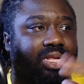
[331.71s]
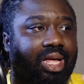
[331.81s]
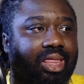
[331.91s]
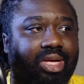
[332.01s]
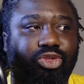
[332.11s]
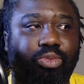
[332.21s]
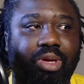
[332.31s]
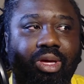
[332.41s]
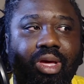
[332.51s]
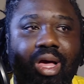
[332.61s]
thing to
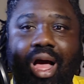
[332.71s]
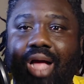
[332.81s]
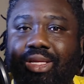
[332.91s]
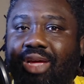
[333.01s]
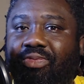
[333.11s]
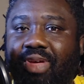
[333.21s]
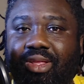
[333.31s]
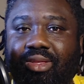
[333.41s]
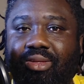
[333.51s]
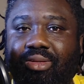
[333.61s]
me at an event